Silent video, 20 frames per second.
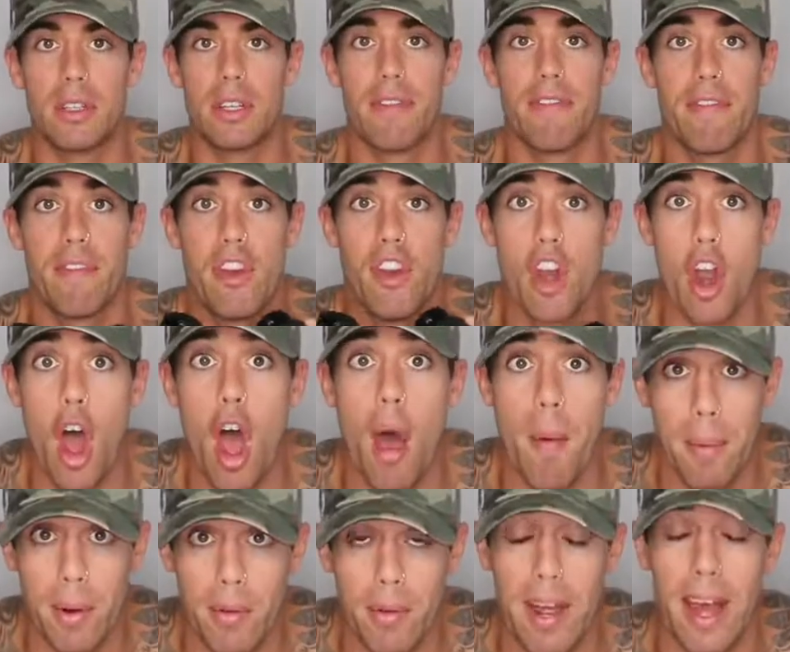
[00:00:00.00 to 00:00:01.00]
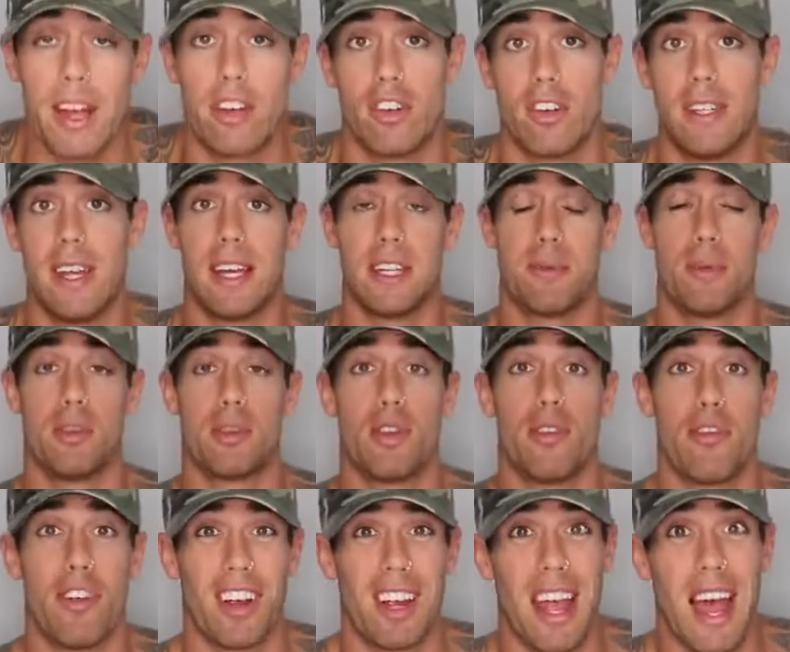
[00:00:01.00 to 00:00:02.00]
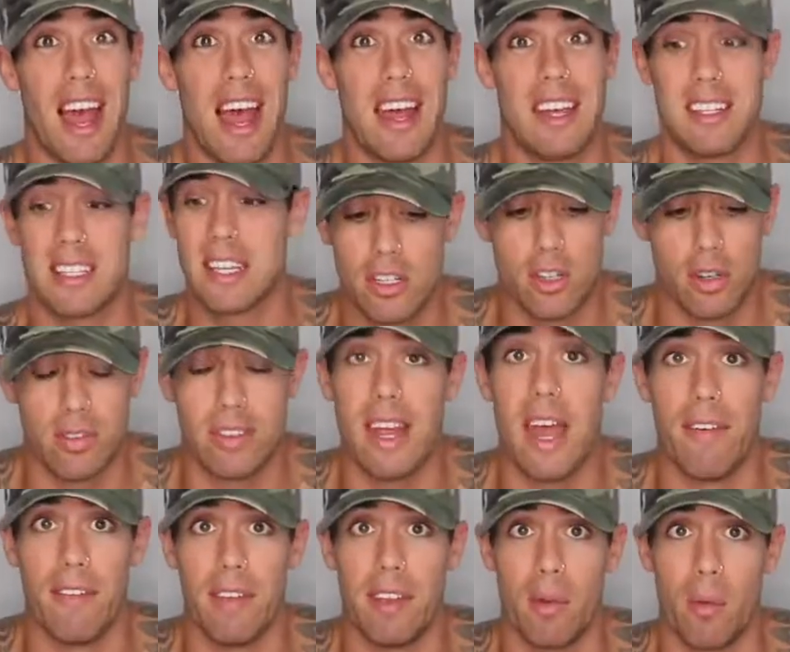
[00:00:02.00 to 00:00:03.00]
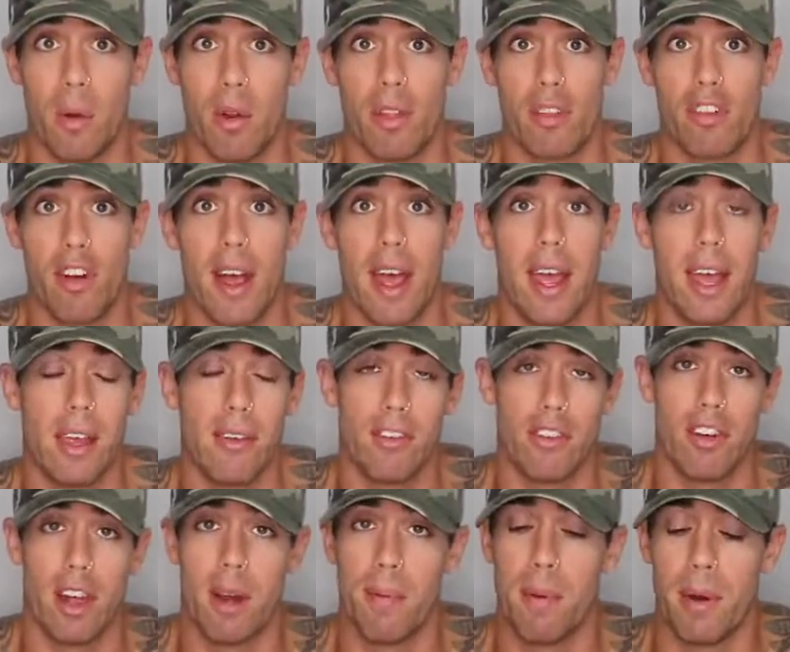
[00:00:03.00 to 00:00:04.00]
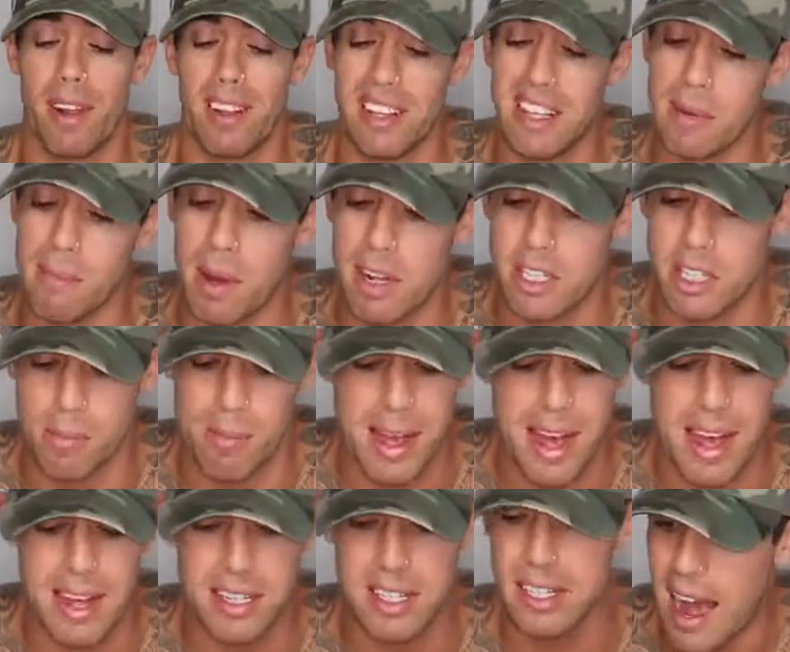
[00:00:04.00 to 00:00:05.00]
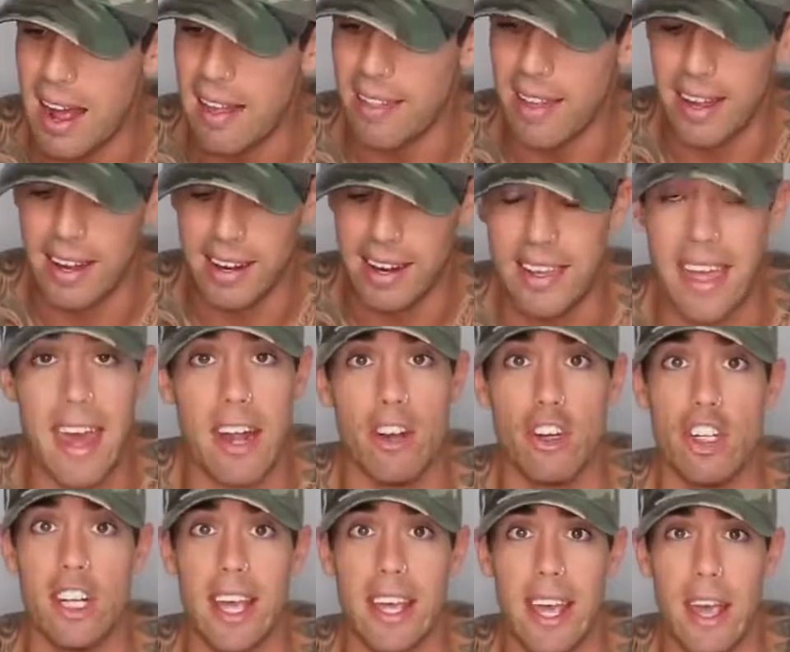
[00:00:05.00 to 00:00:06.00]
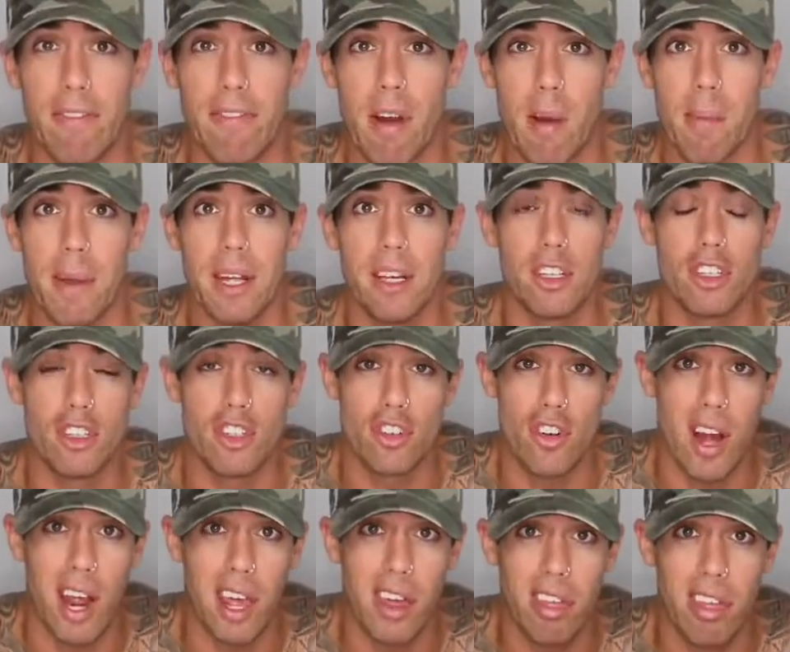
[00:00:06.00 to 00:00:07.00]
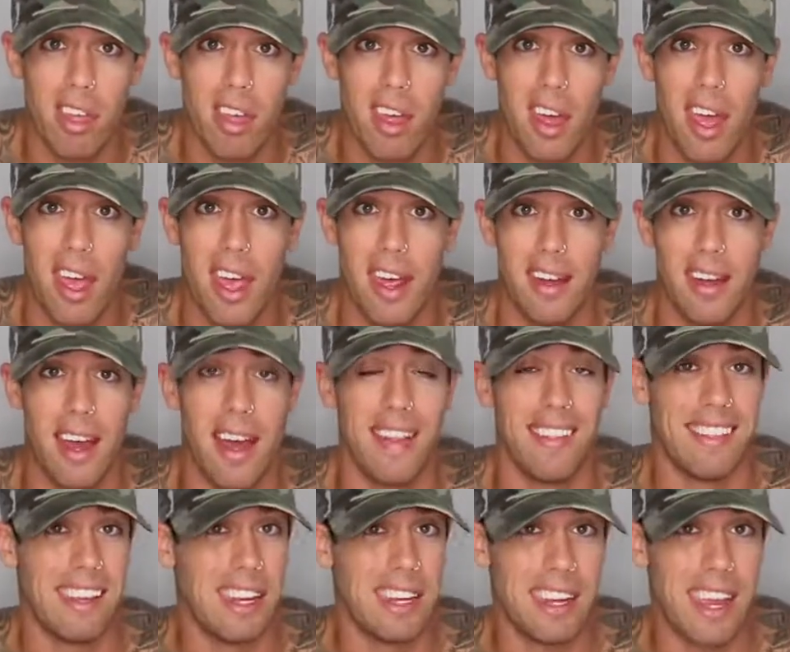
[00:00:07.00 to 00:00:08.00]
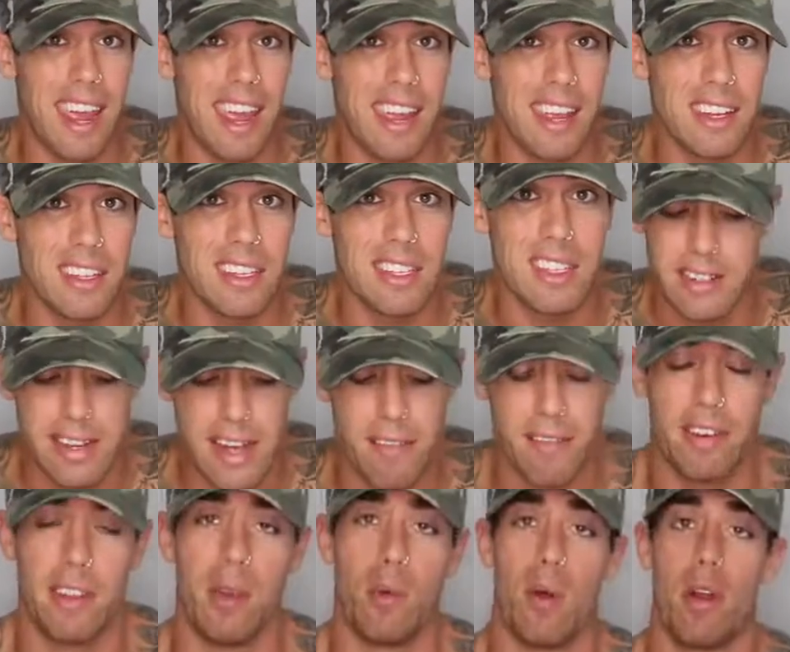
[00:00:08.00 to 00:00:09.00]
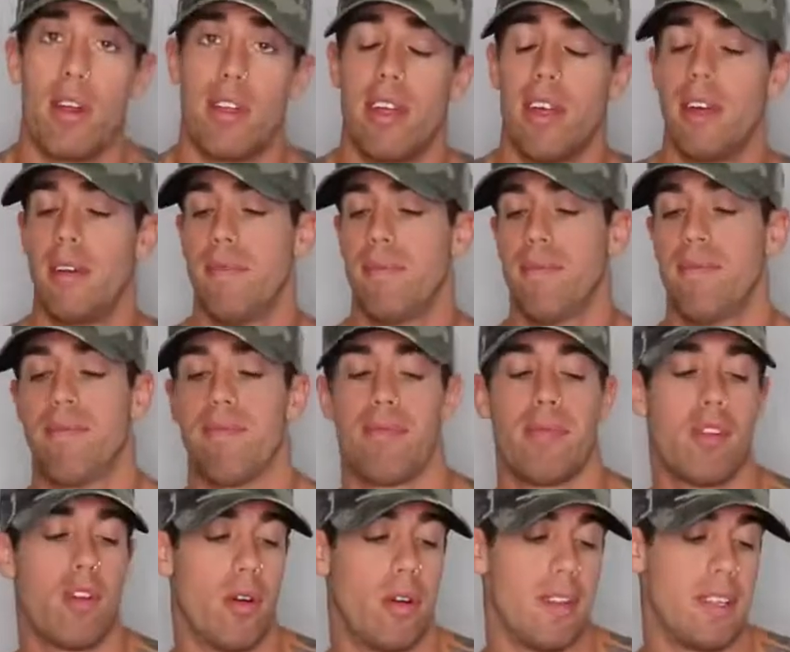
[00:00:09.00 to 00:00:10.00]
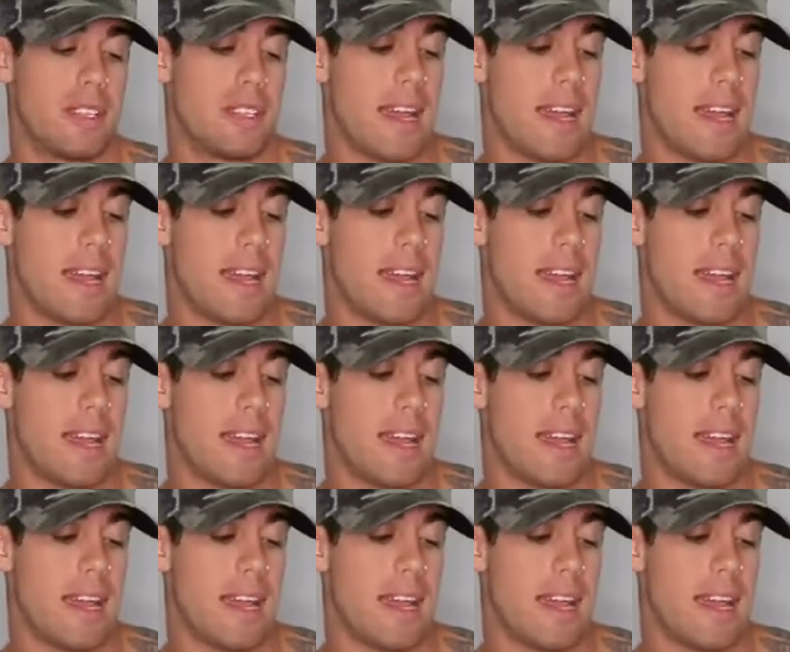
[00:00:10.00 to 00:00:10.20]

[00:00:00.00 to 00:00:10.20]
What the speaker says: it's a phenomenal natural test booster for guys. So definitely worth trying if you're trying to put on lean muscle mass. I like the energy I get from it, strength and lean gains. Definitely worth it. Throw in the